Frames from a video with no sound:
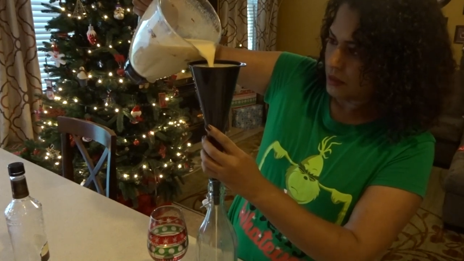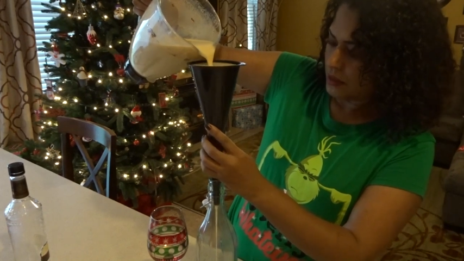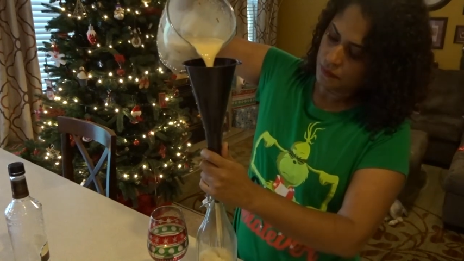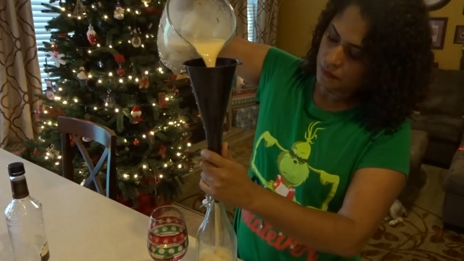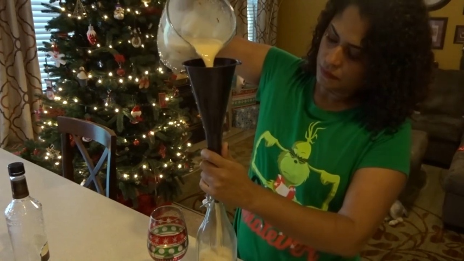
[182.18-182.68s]

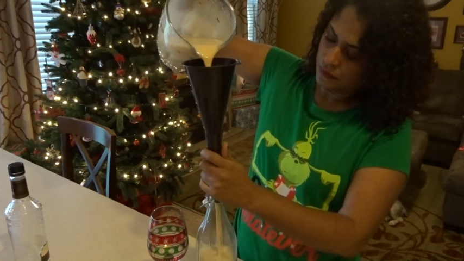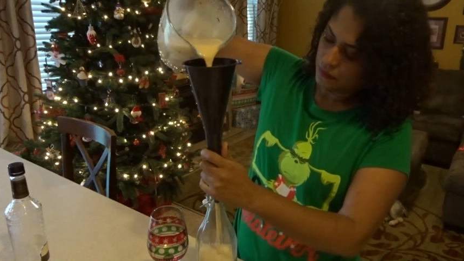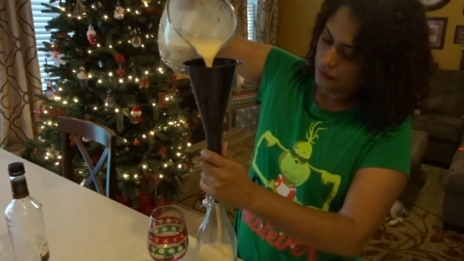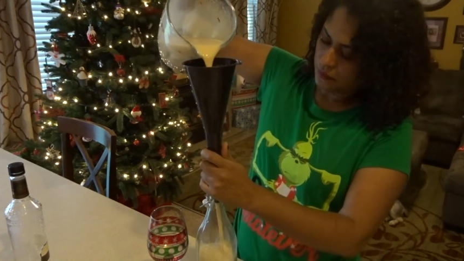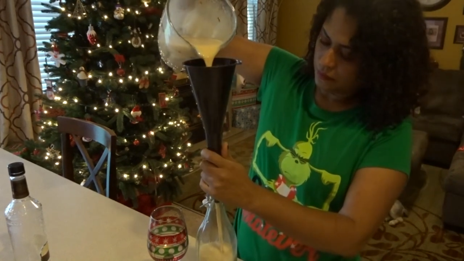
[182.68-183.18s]

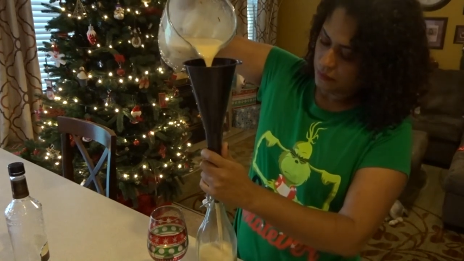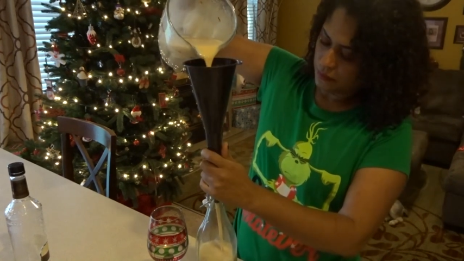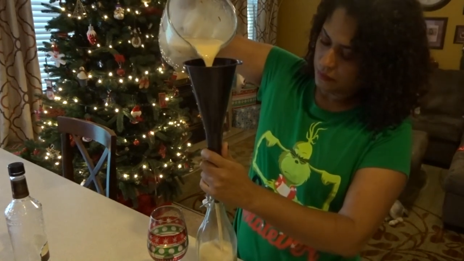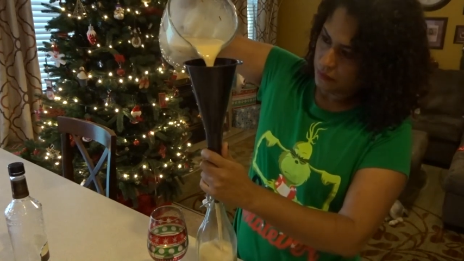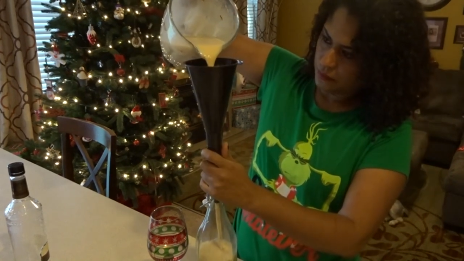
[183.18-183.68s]

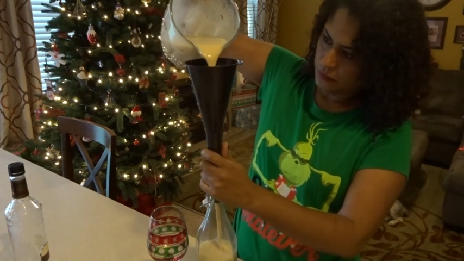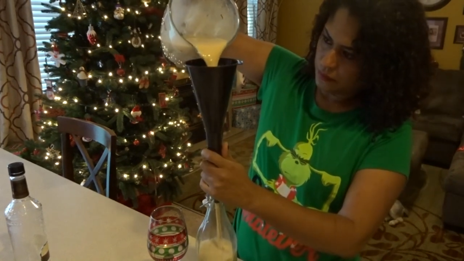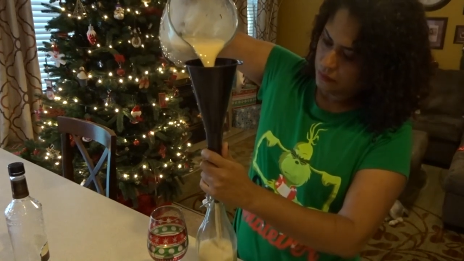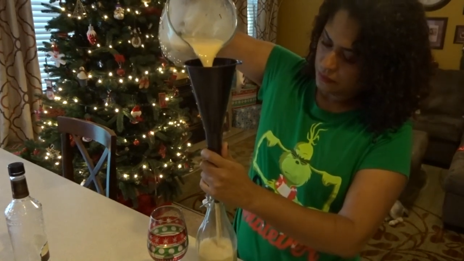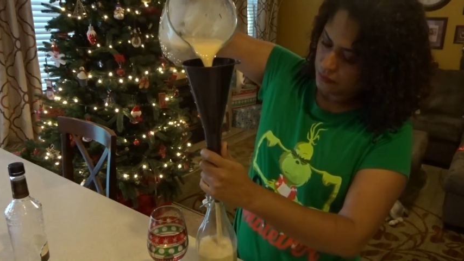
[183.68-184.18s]

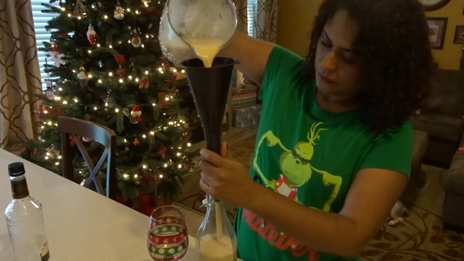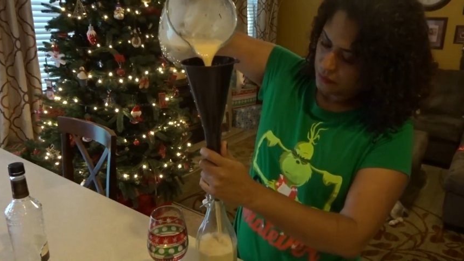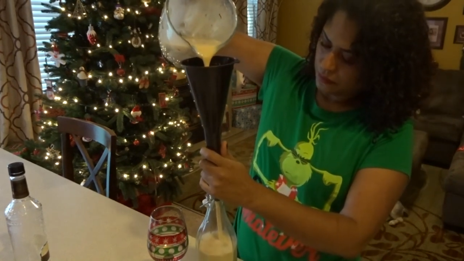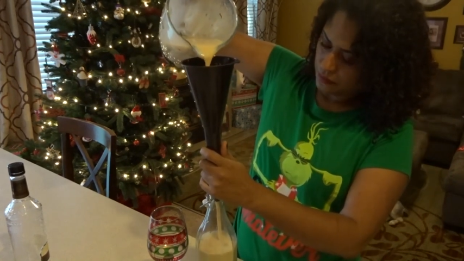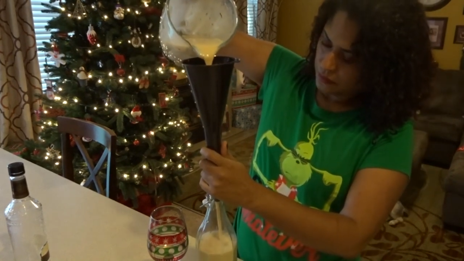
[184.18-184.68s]

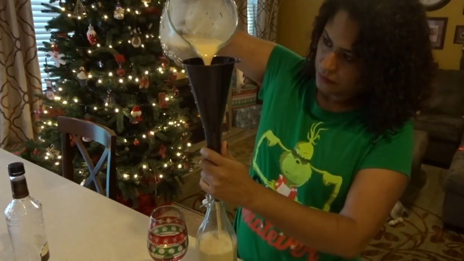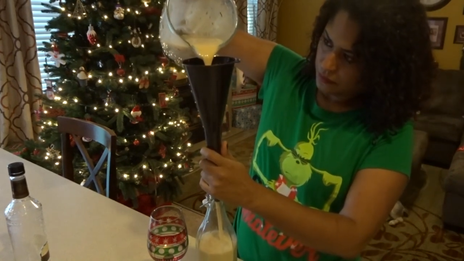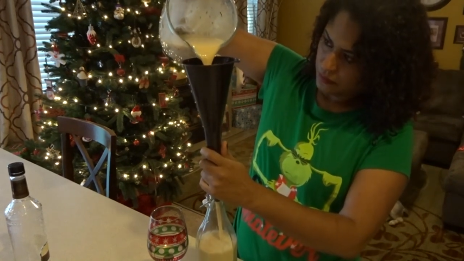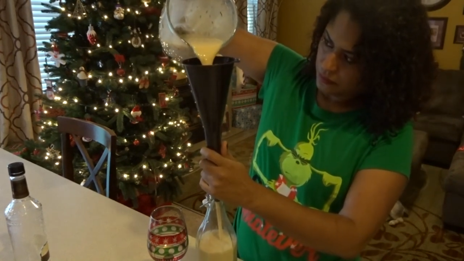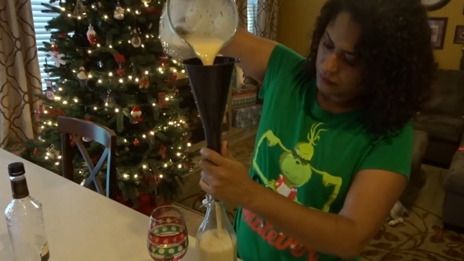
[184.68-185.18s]

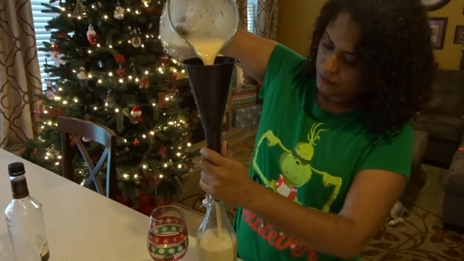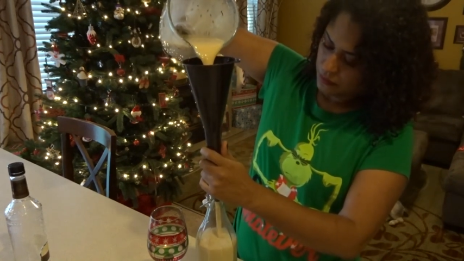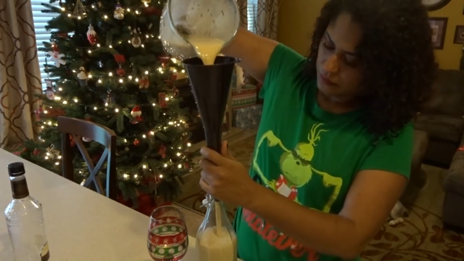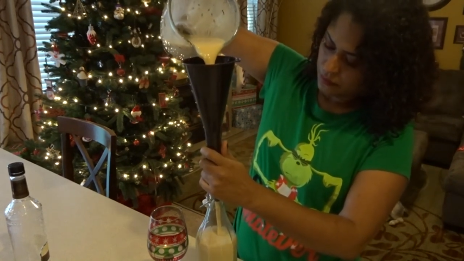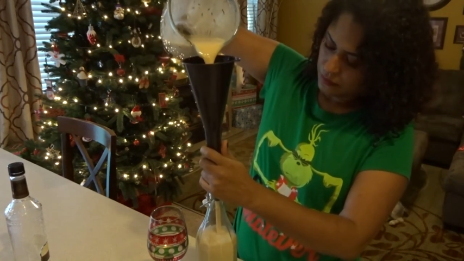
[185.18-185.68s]

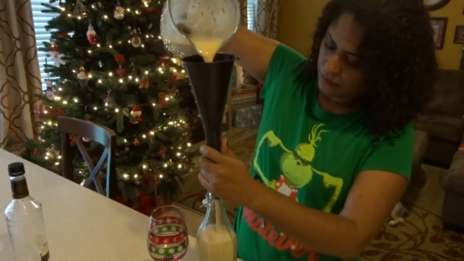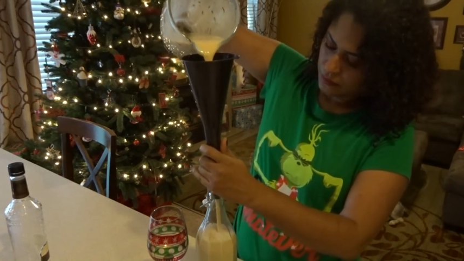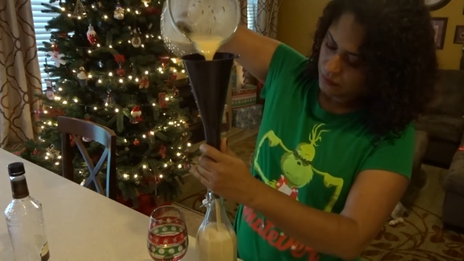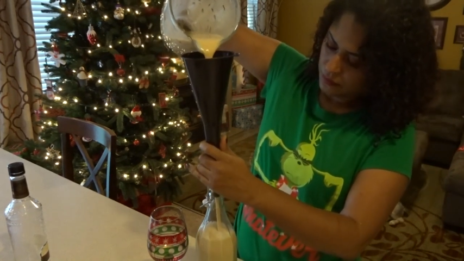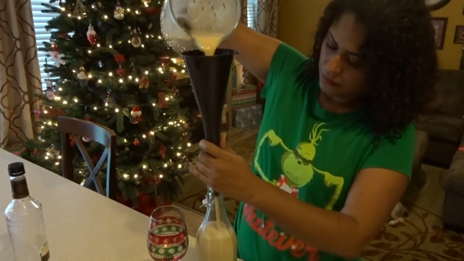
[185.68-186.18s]

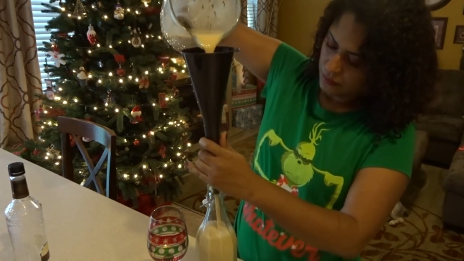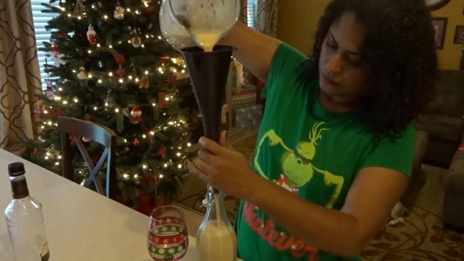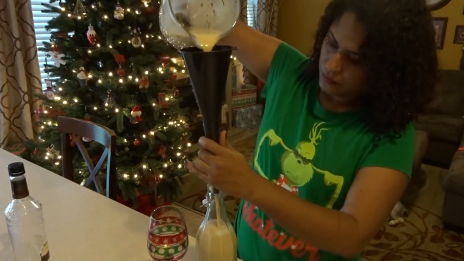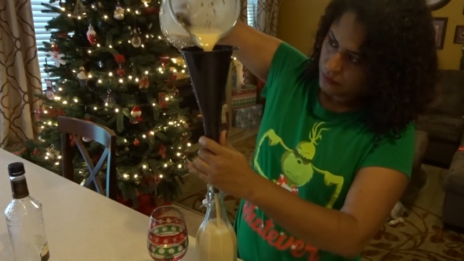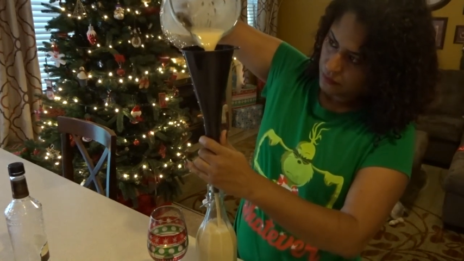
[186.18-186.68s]

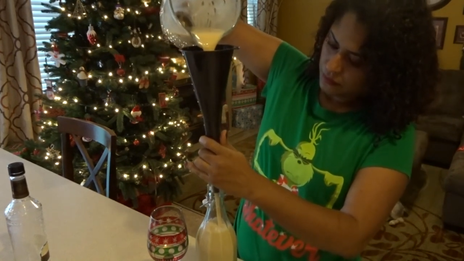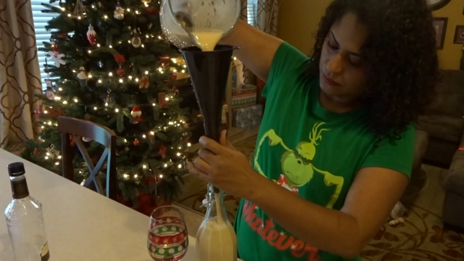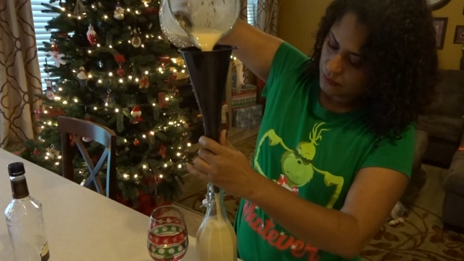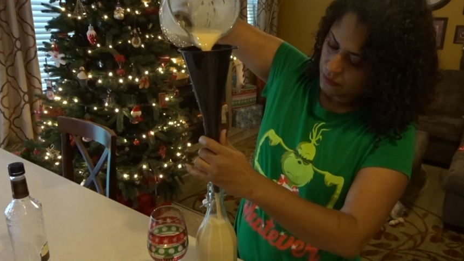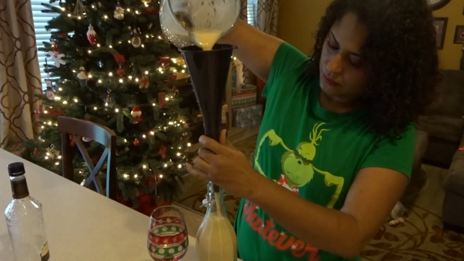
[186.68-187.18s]

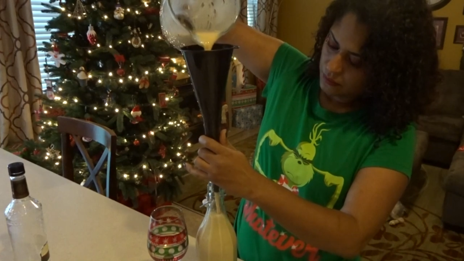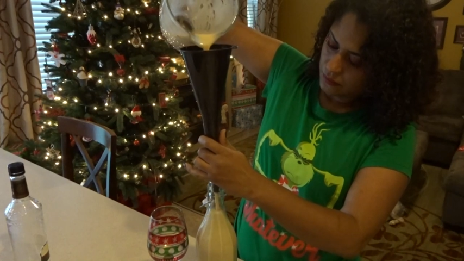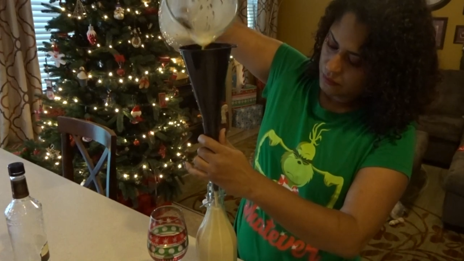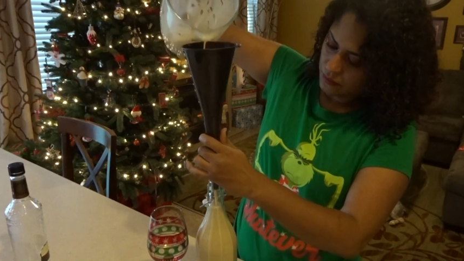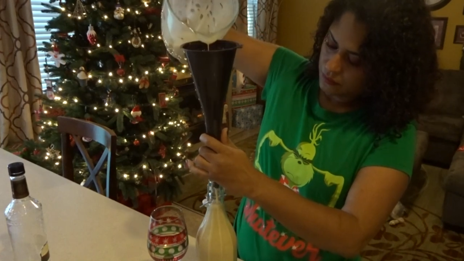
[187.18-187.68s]

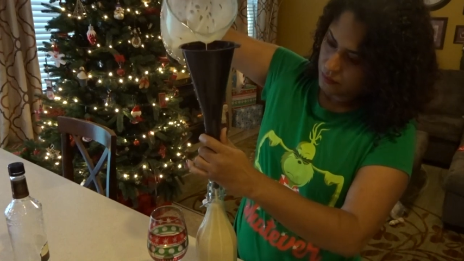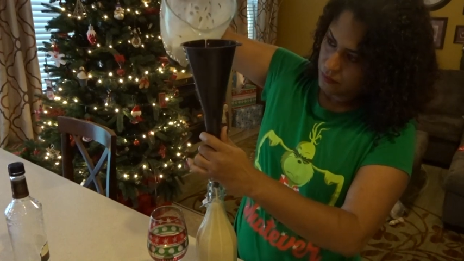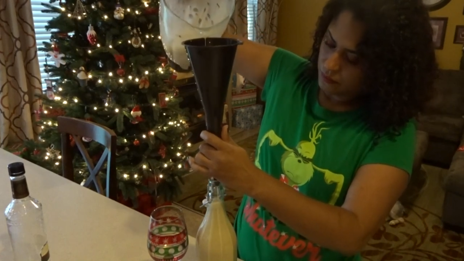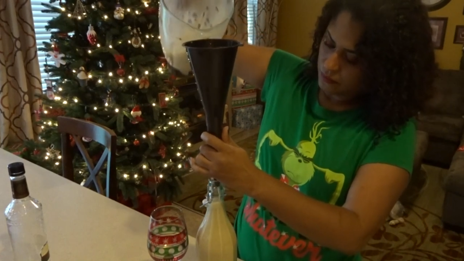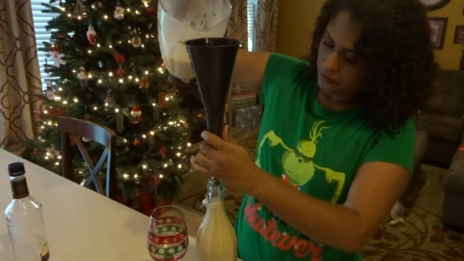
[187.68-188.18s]

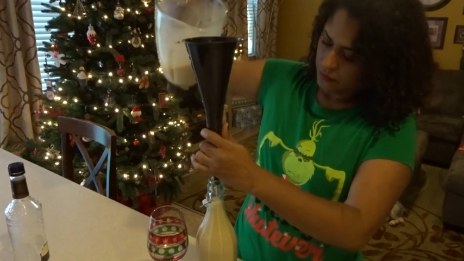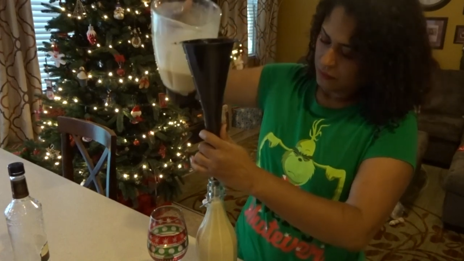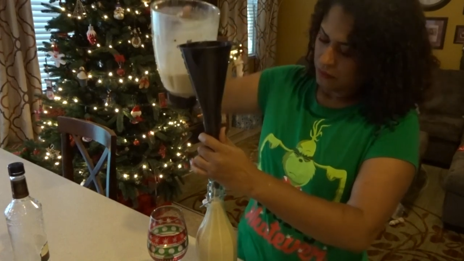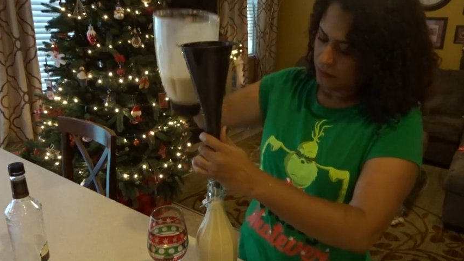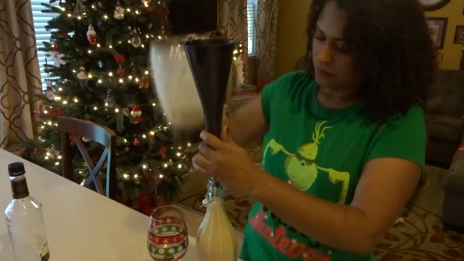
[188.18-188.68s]

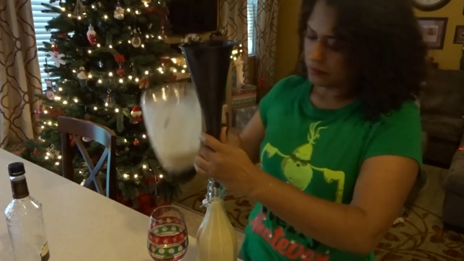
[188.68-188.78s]
Nothing is said.